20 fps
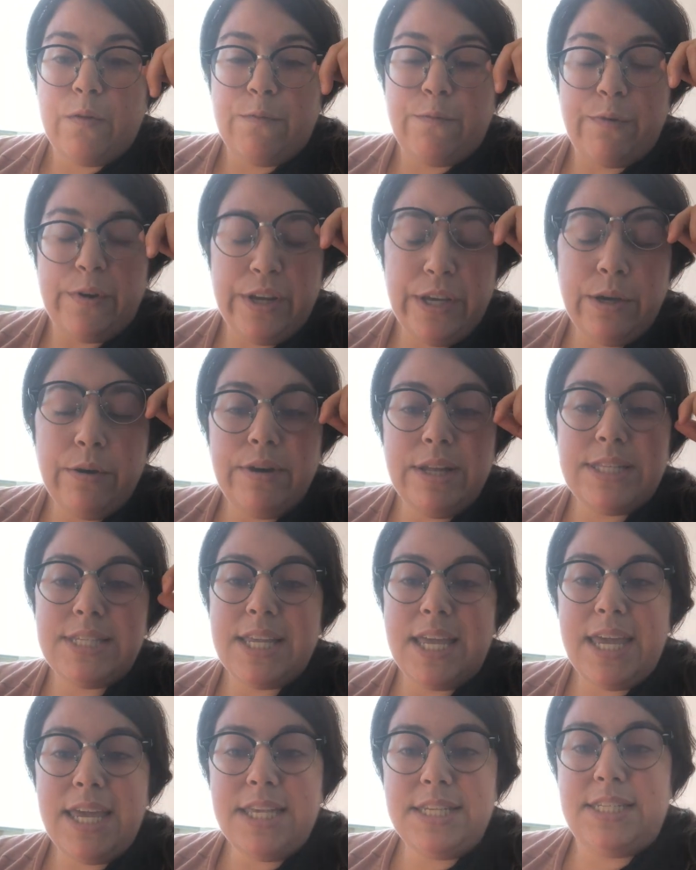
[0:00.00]
For you,
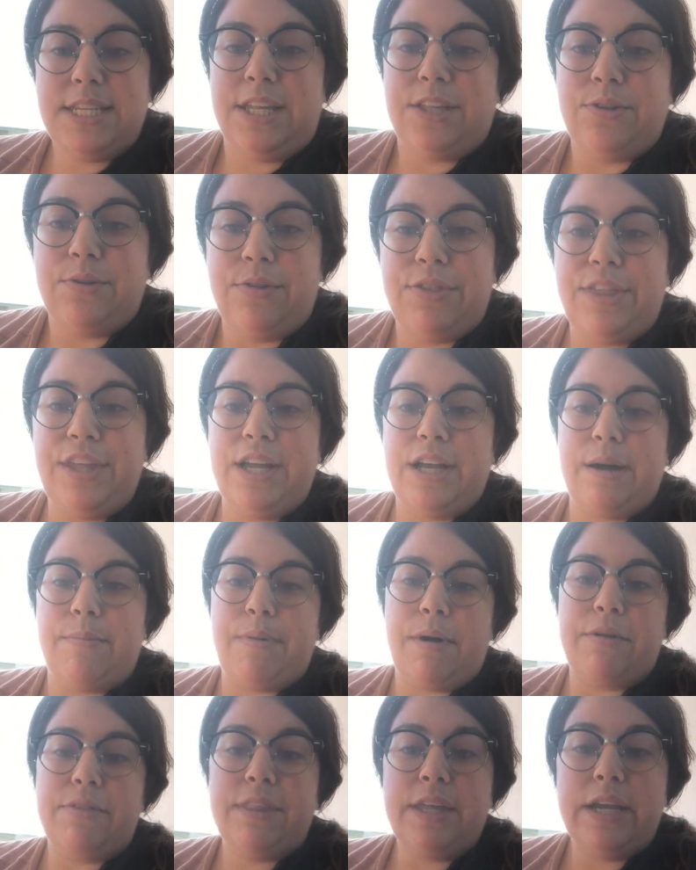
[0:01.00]
it's easy to think
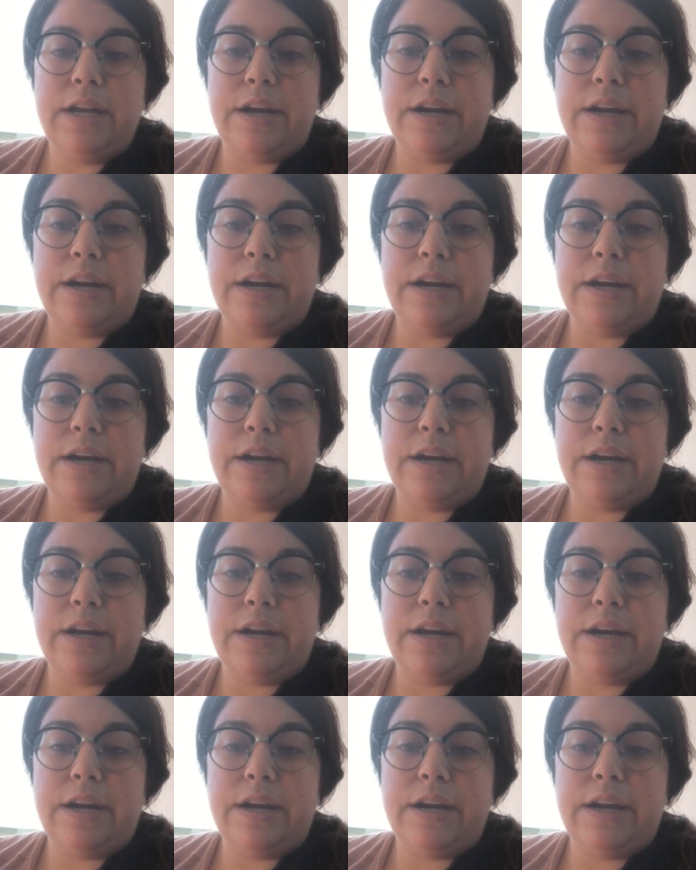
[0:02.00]
about the